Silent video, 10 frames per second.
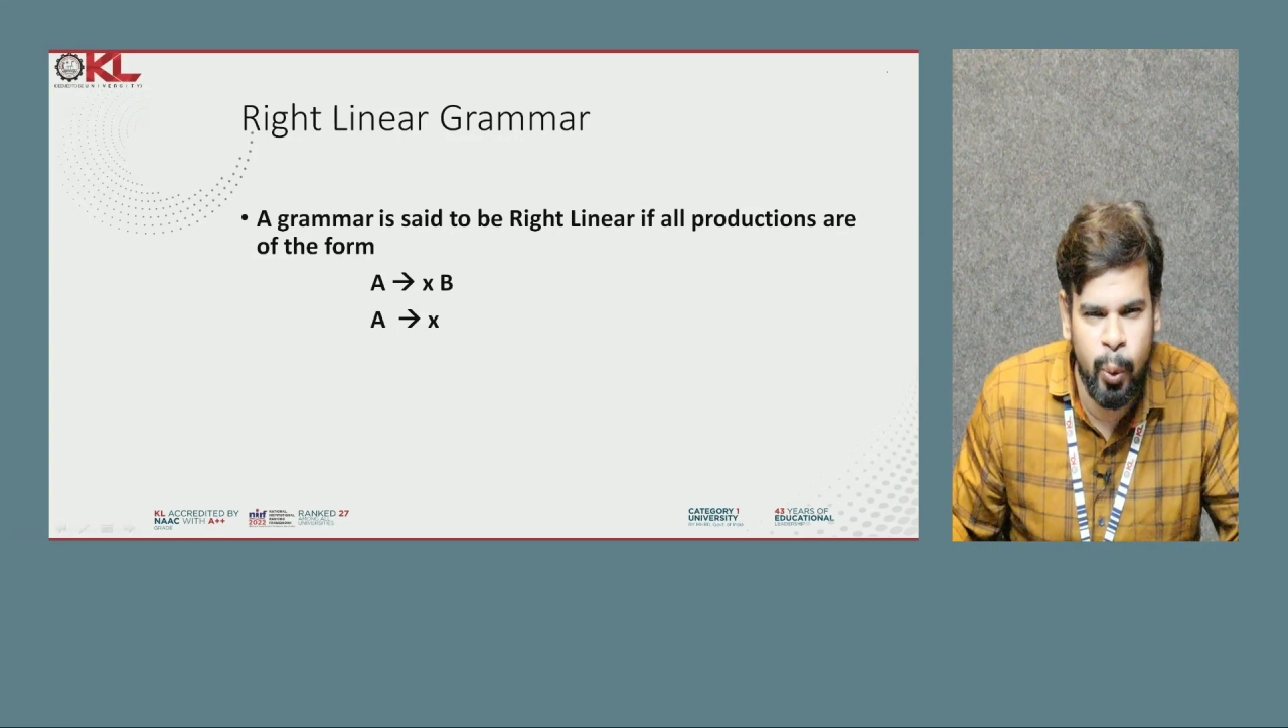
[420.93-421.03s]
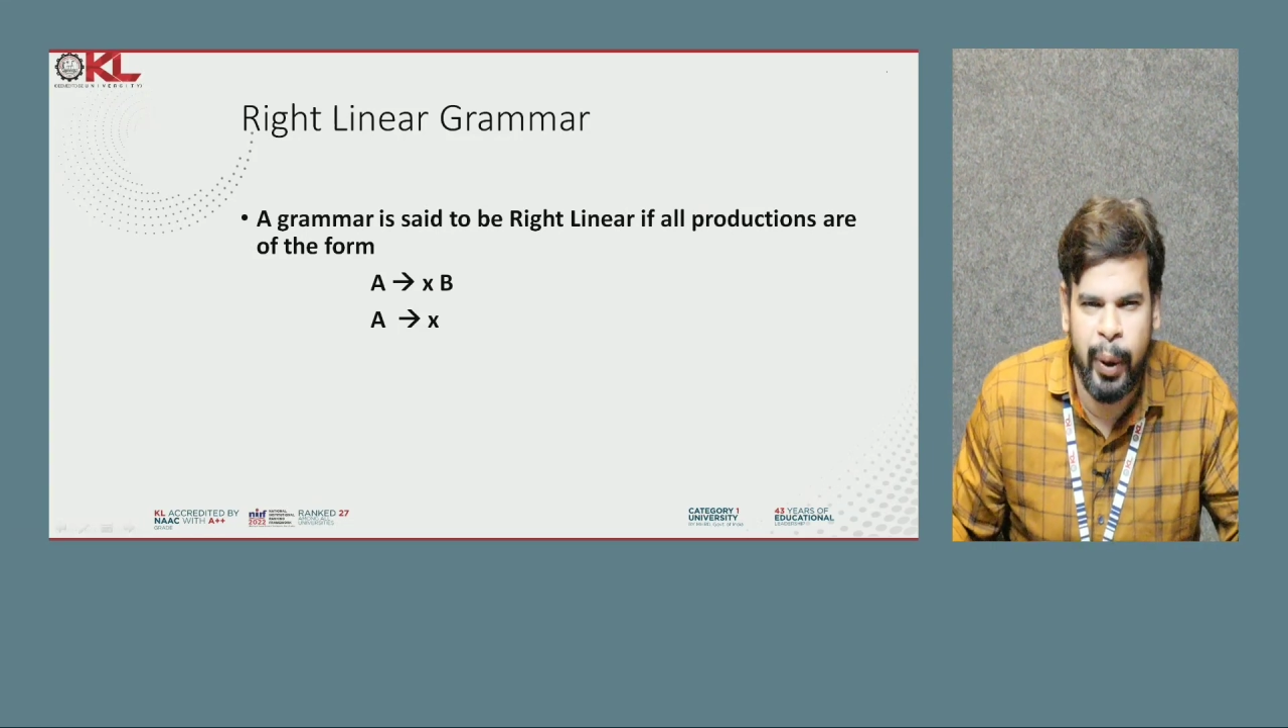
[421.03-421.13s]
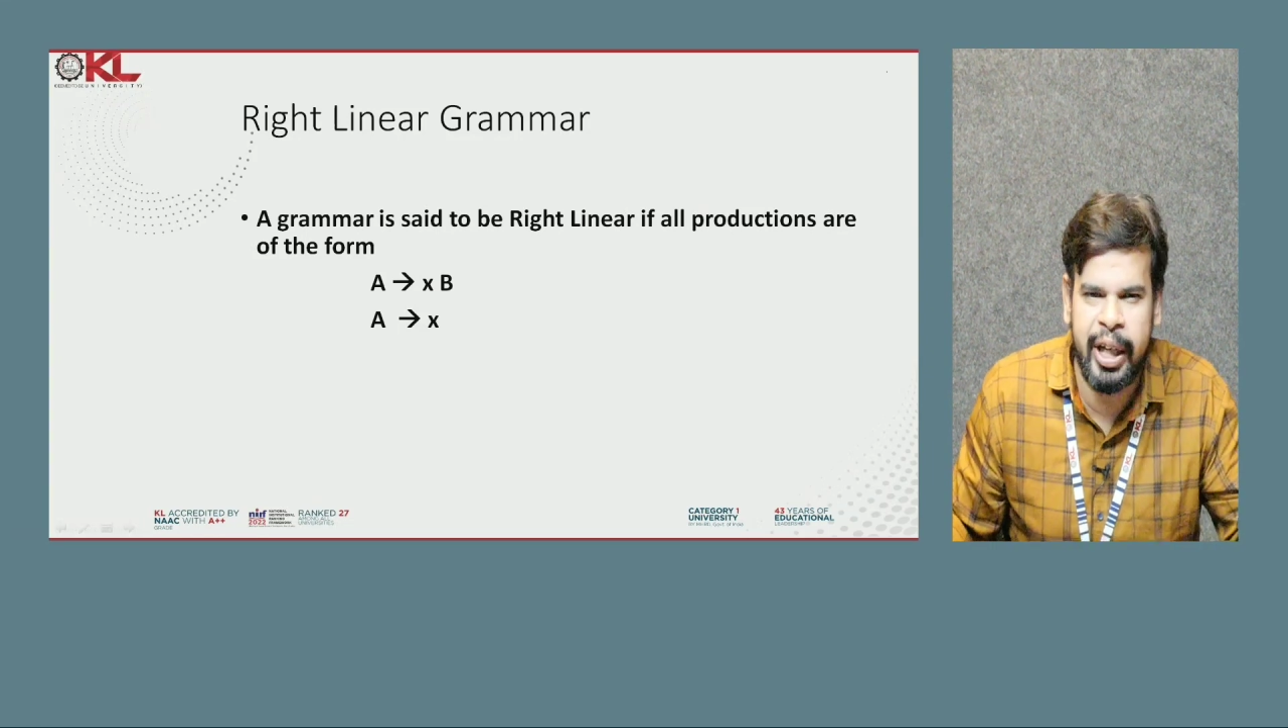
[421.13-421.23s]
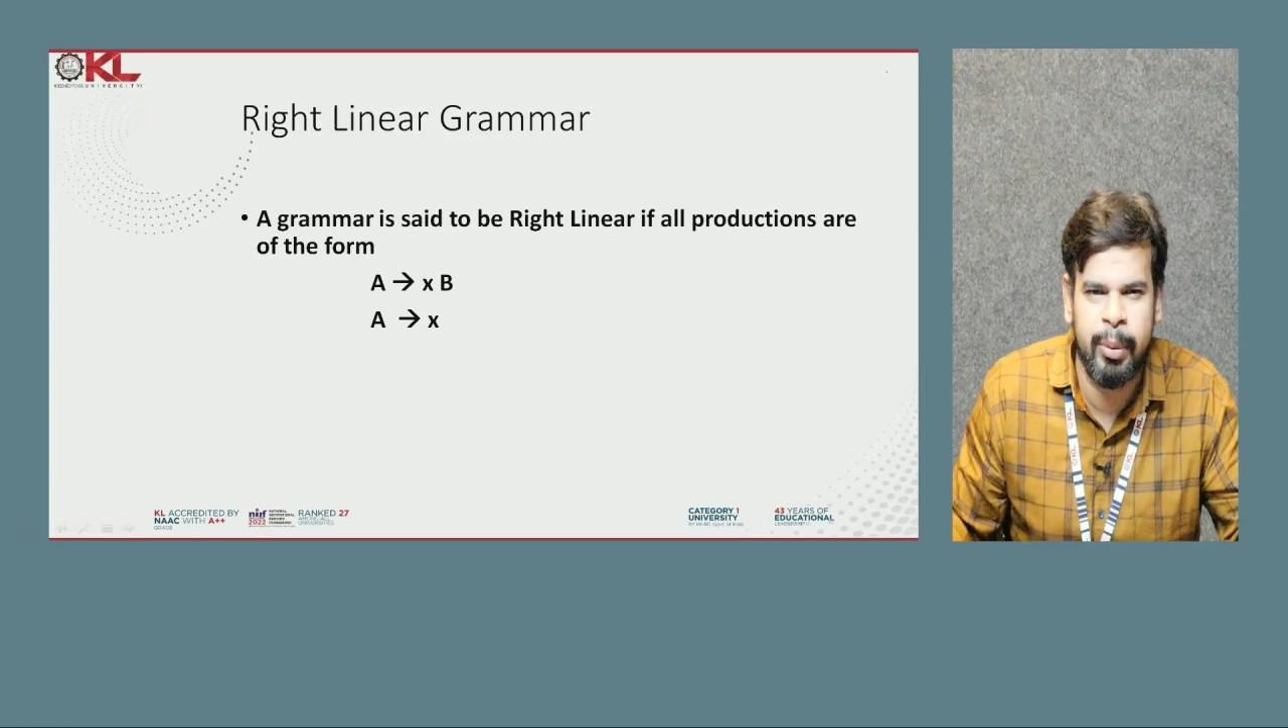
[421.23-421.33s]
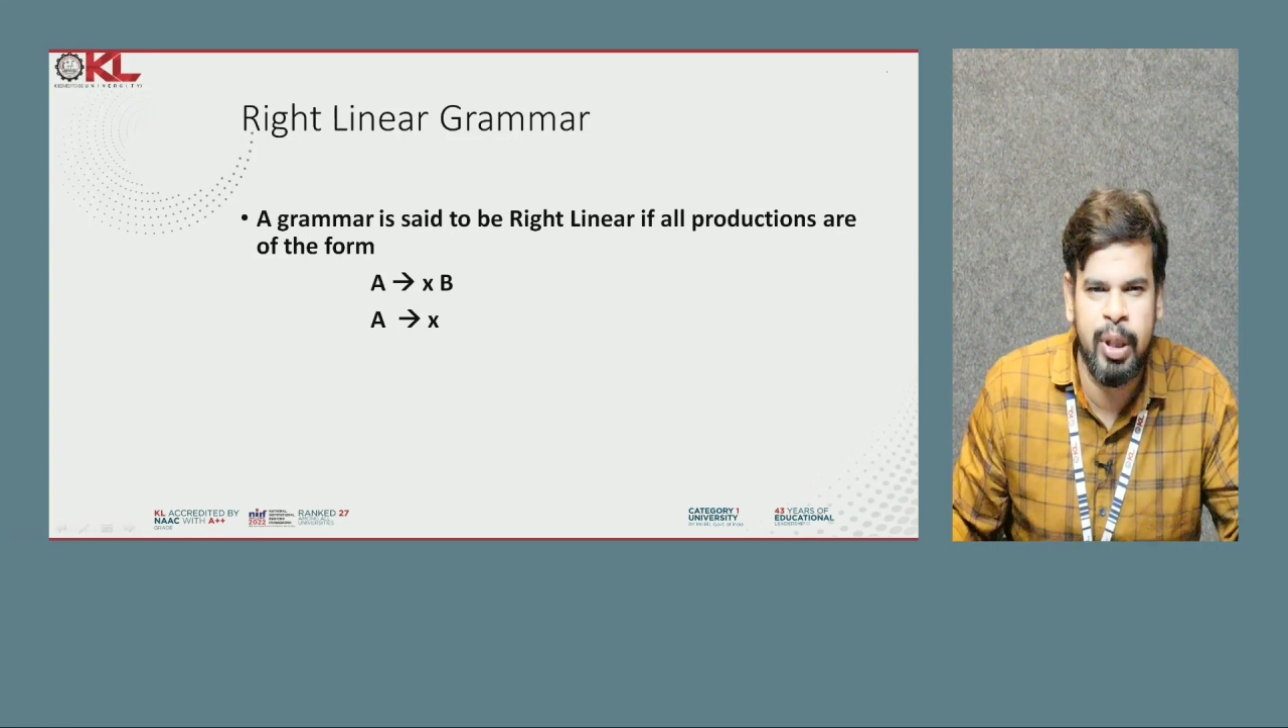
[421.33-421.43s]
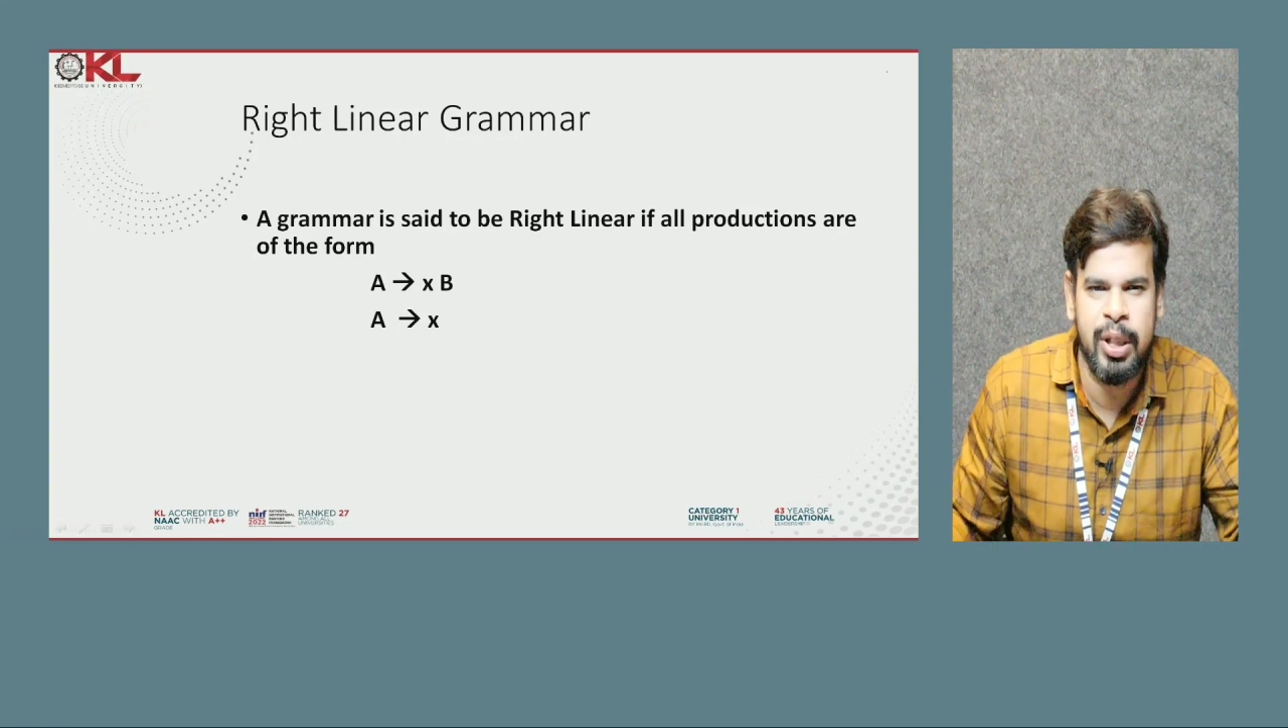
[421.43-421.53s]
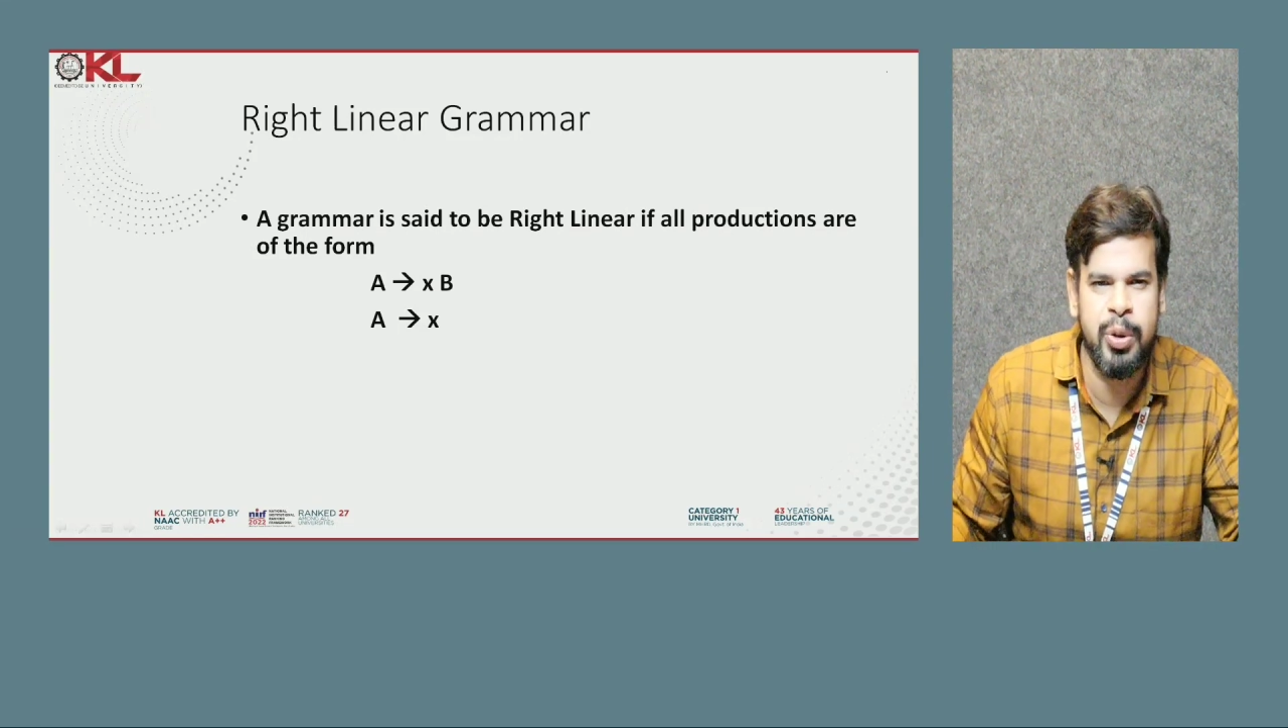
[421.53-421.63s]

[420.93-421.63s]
variables,